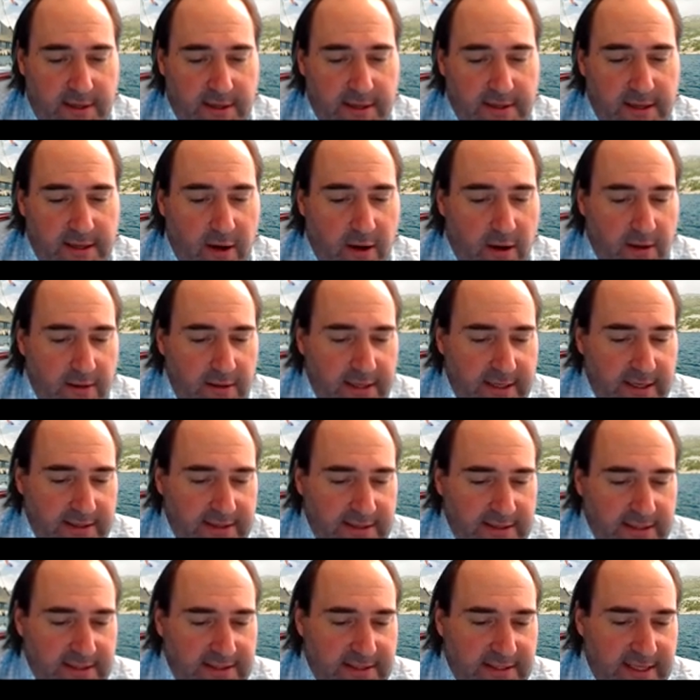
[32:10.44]
they all hit
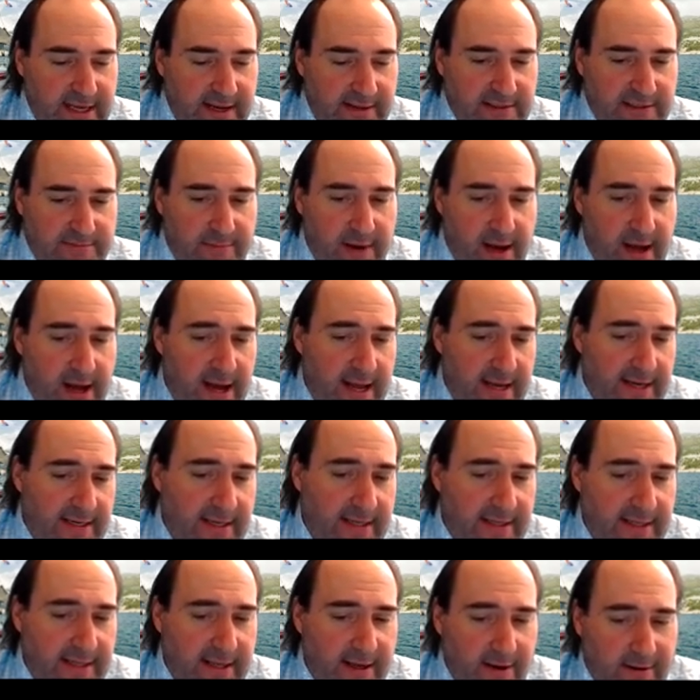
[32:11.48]
the same spot,
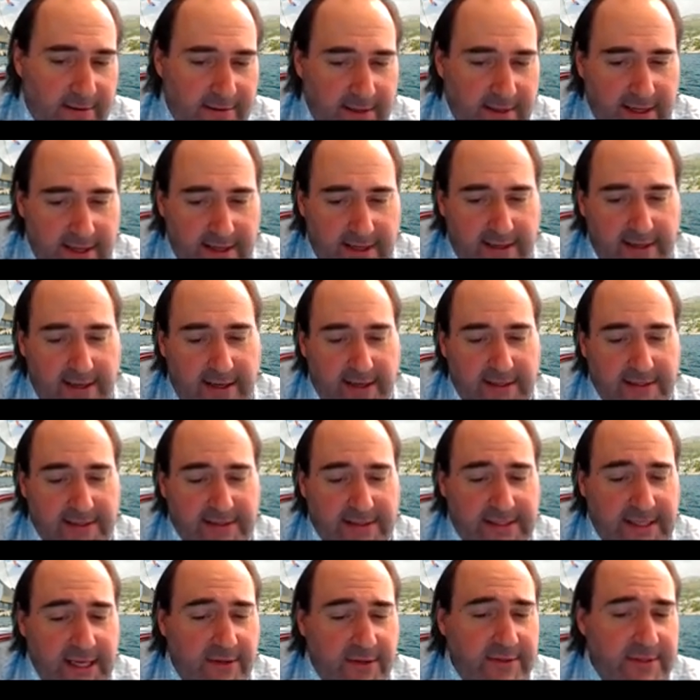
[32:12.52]
and they all hit in
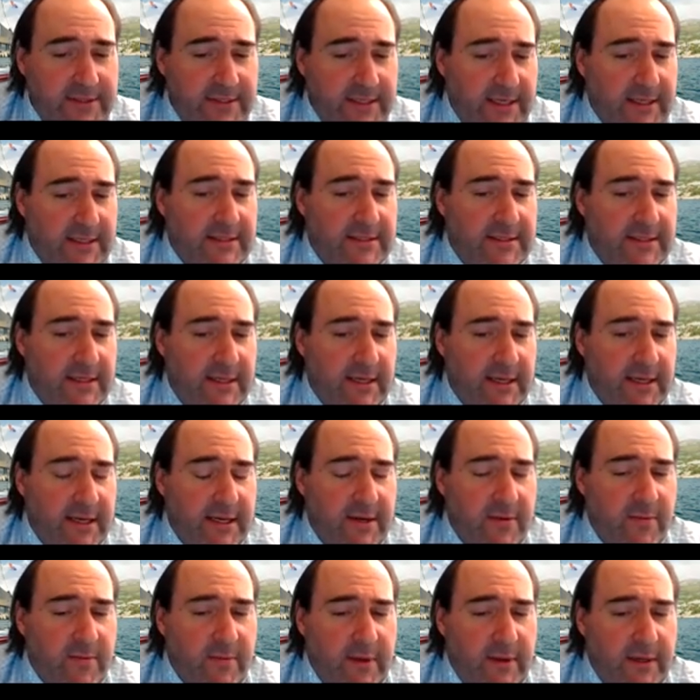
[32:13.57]
Celsius
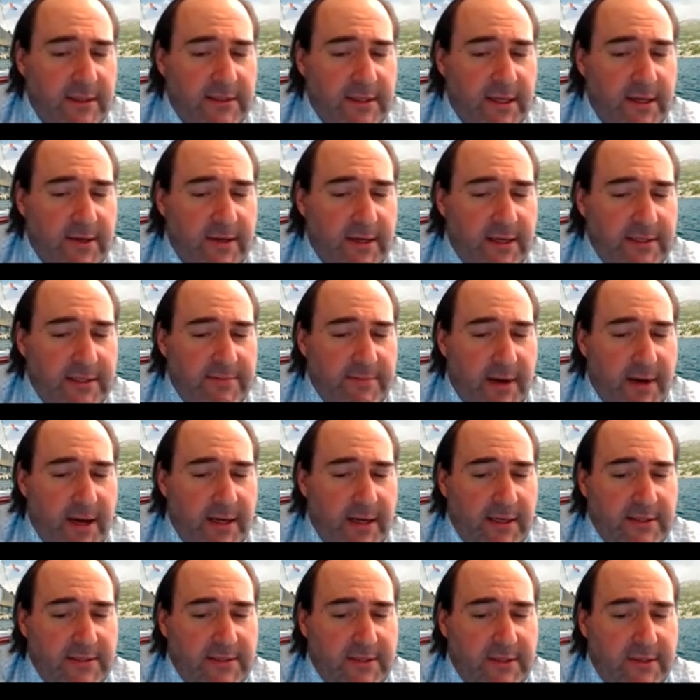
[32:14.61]
what is known as
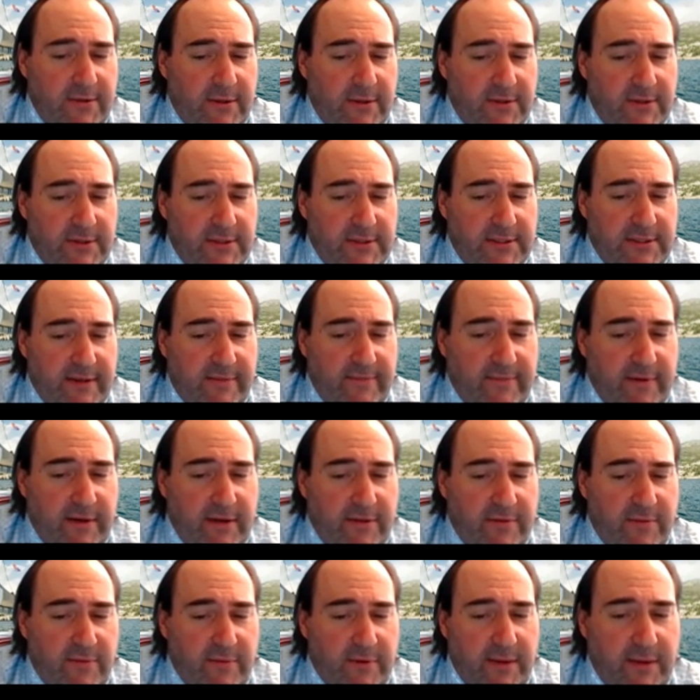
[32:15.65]
minus
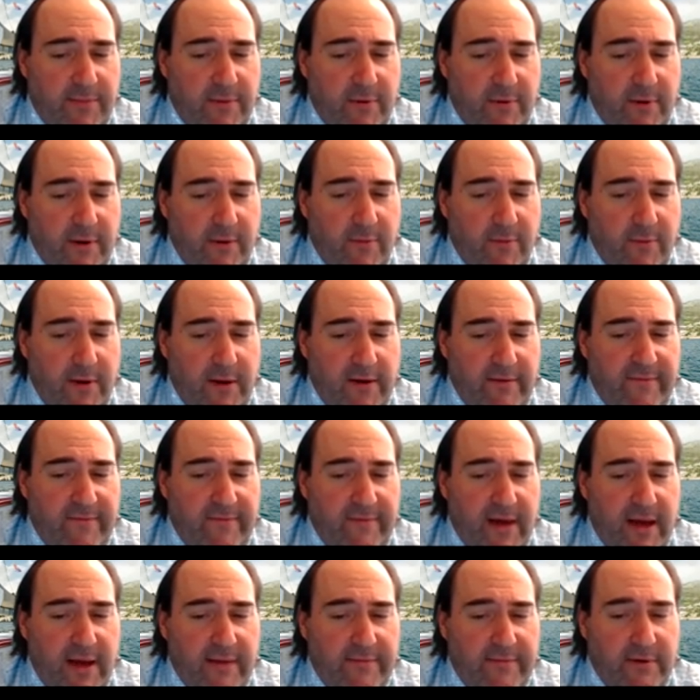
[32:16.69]

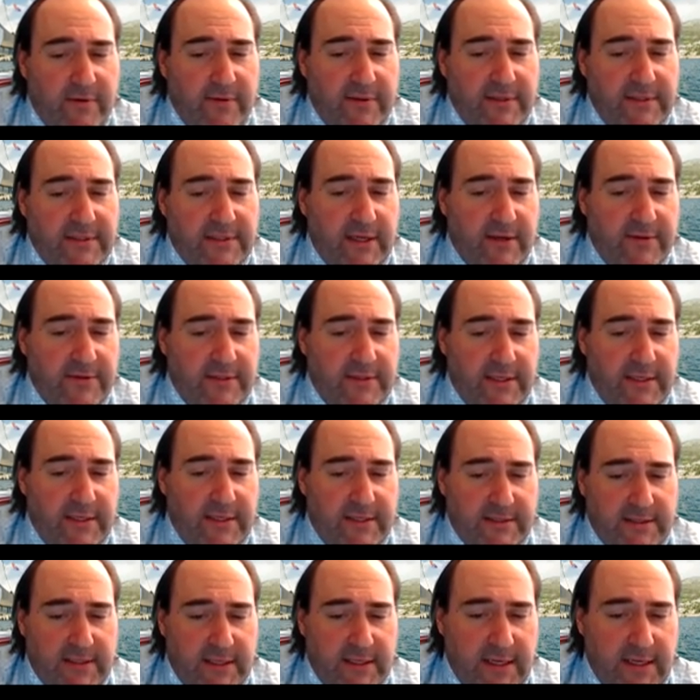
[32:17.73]
273.15 degrees Celsius.